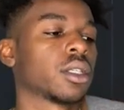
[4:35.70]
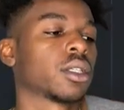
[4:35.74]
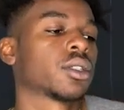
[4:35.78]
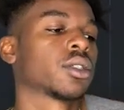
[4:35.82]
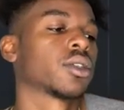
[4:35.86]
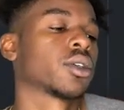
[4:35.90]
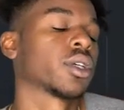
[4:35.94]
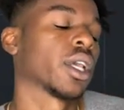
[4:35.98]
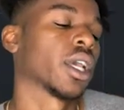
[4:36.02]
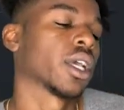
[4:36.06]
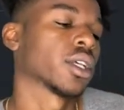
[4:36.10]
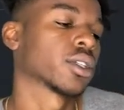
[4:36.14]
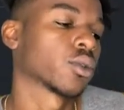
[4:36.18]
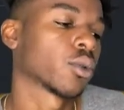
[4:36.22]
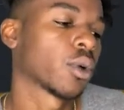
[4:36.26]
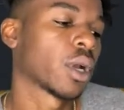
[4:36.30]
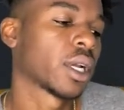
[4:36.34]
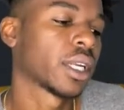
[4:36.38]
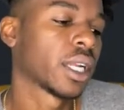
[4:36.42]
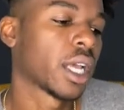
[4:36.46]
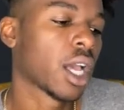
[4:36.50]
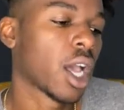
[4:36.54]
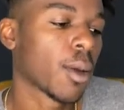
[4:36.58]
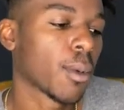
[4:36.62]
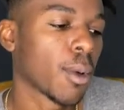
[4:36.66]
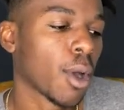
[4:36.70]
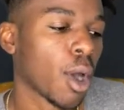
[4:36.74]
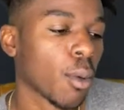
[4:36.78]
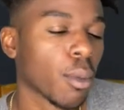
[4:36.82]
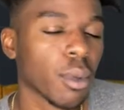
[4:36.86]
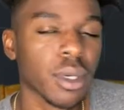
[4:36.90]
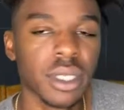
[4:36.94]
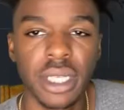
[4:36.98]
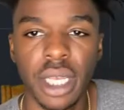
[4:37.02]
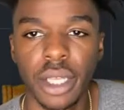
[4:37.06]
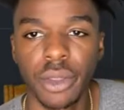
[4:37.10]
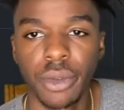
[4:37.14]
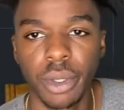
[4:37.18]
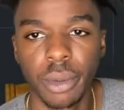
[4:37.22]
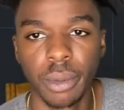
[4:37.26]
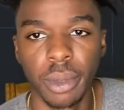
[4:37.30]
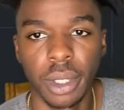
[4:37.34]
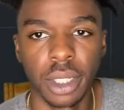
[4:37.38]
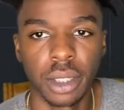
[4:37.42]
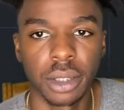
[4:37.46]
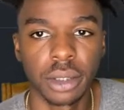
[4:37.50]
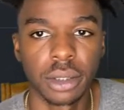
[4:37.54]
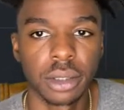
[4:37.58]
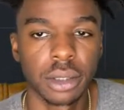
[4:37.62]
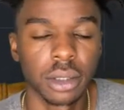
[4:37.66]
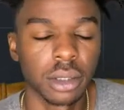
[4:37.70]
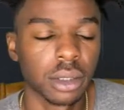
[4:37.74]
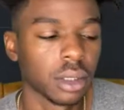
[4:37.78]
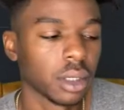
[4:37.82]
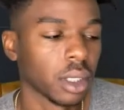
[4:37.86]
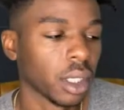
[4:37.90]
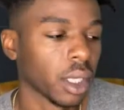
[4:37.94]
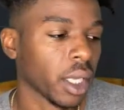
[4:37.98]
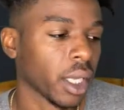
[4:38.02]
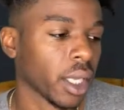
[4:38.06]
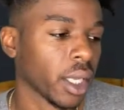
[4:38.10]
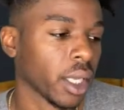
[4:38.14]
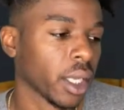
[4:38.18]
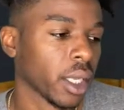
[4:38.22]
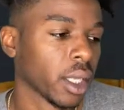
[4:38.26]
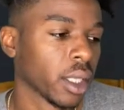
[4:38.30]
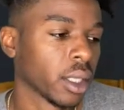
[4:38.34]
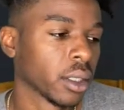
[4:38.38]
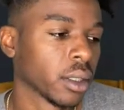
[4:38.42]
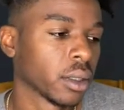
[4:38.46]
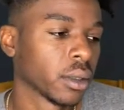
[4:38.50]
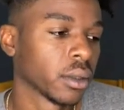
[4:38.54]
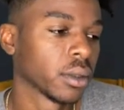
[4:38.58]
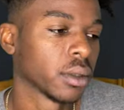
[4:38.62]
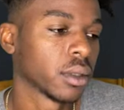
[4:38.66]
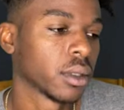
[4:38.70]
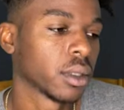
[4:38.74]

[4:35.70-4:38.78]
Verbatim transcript: So yeah, so right now I'm almost at $3, and